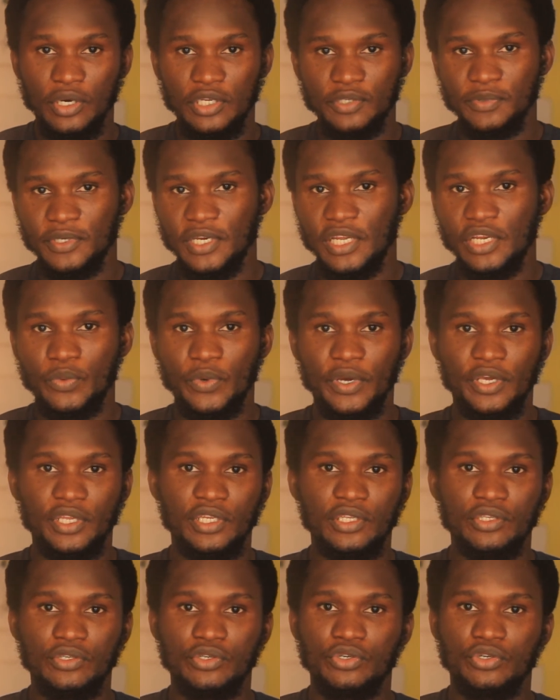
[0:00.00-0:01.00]
especially when you
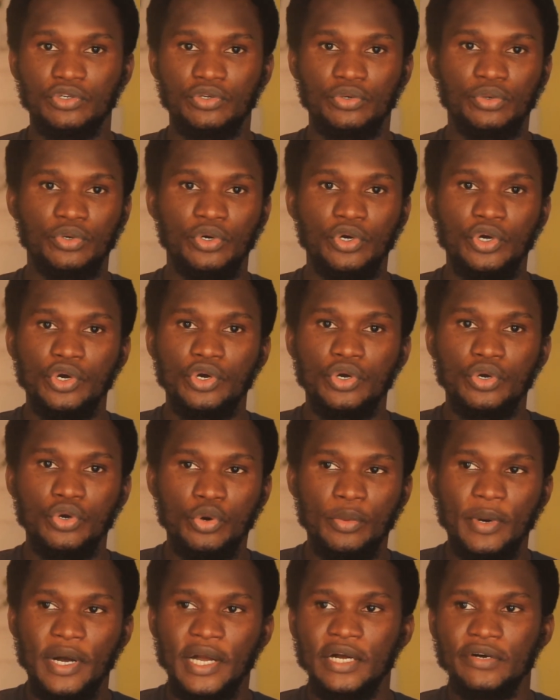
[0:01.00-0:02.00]
need to,
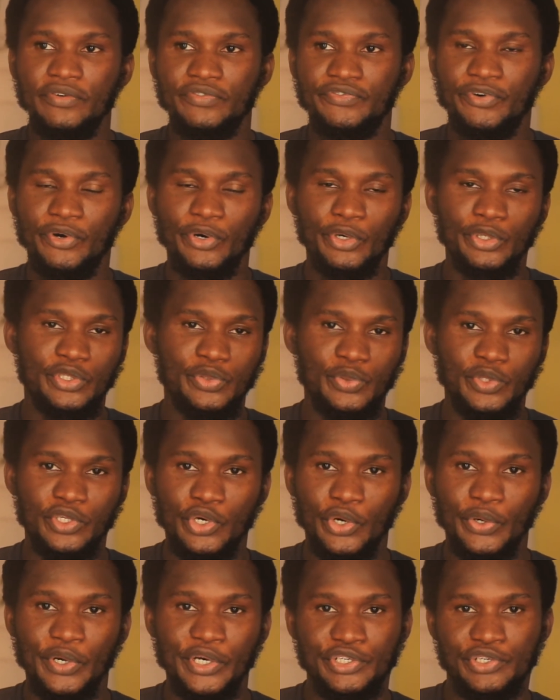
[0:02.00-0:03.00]
go back and forth with
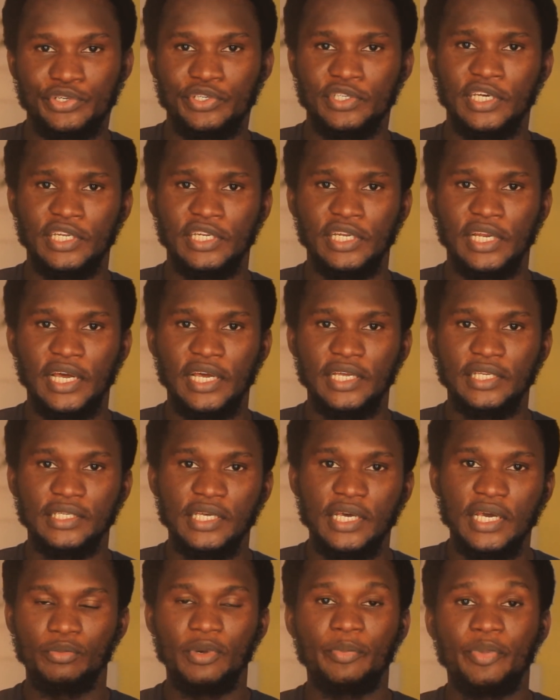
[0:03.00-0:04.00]
corrections and the likes.
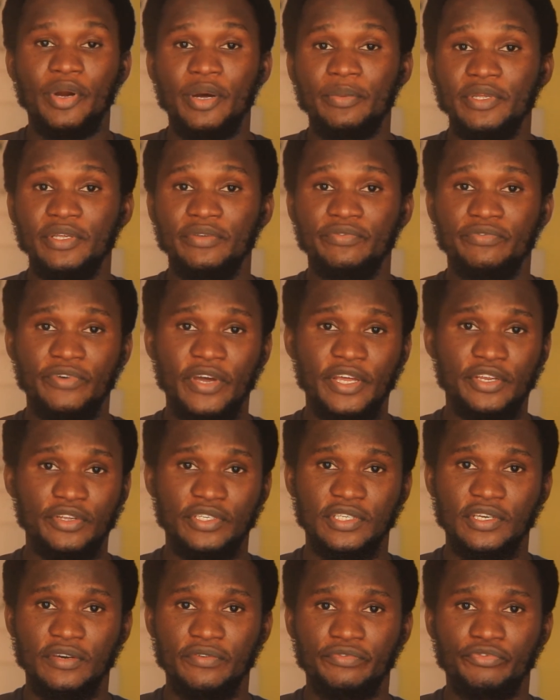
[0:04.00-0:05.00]
You might probably find
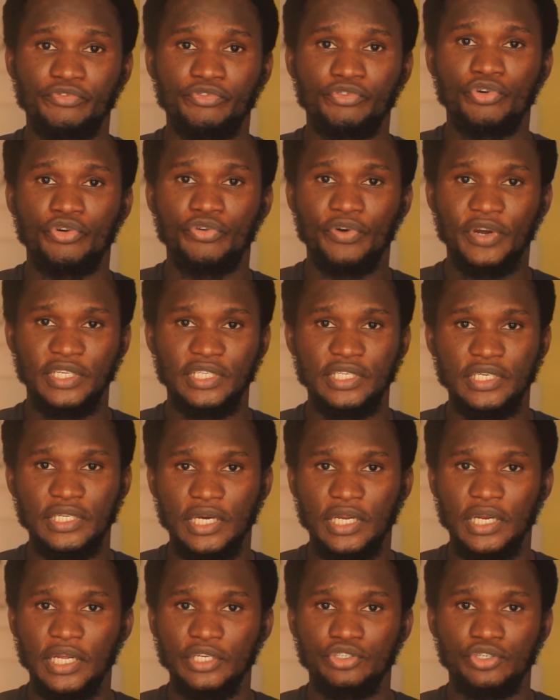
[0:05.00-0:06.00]
yourself correcting
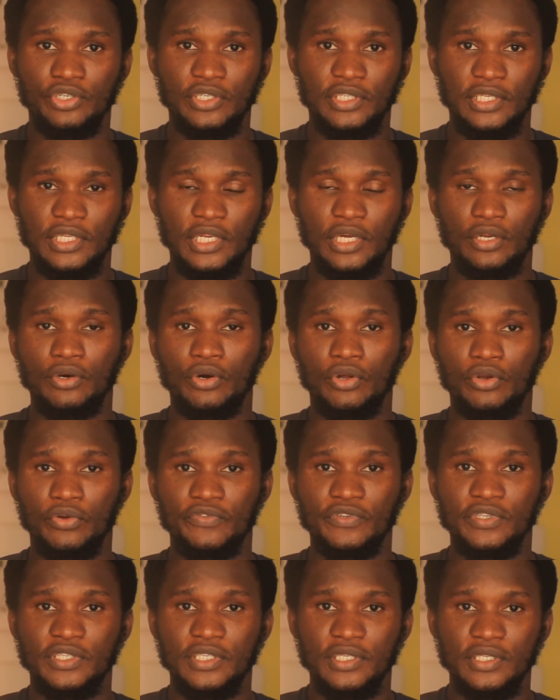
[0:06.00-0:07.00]
and adjusting and all
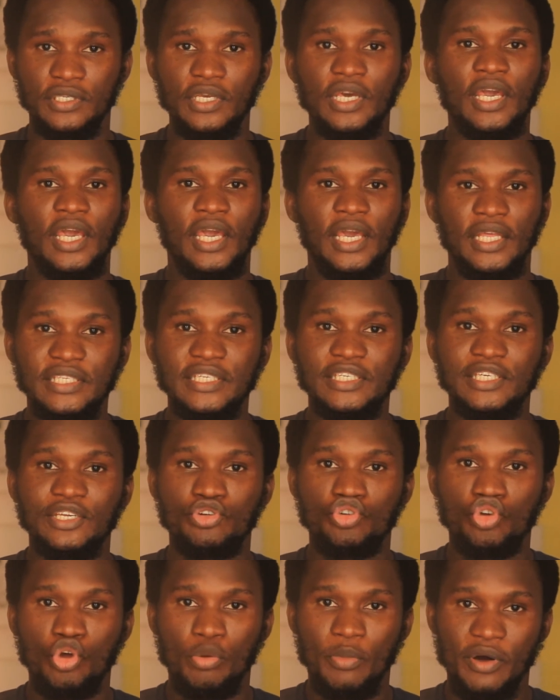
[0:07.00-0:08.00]
of those things. It is a
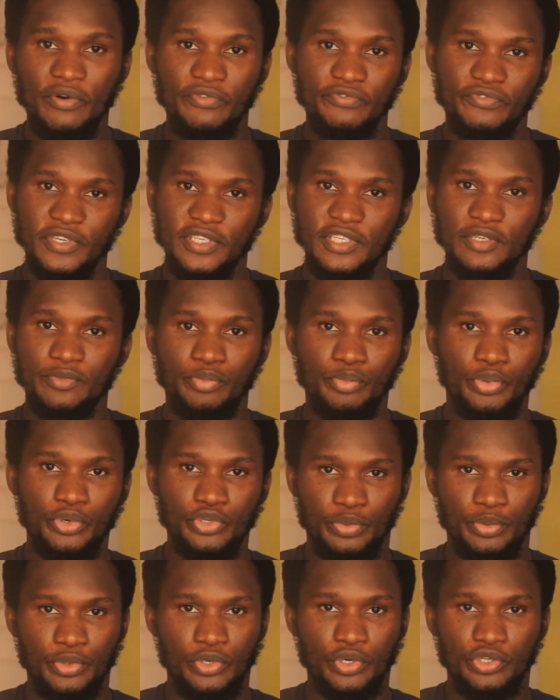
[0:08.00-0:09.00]
normal phase in
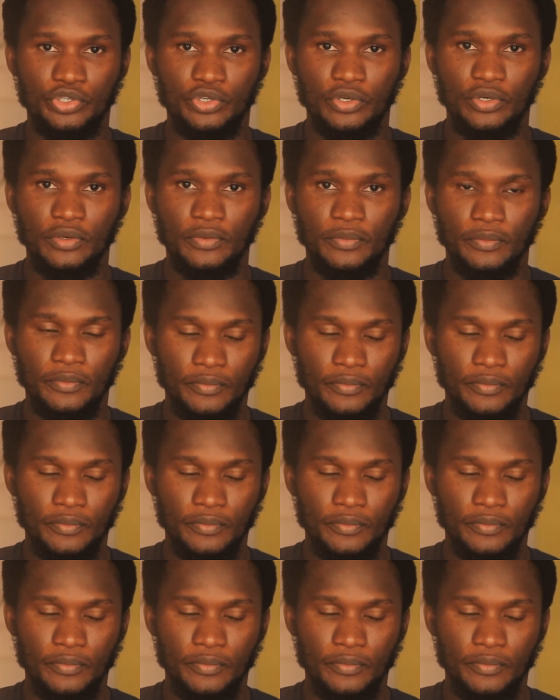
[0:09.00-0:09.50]
post-production.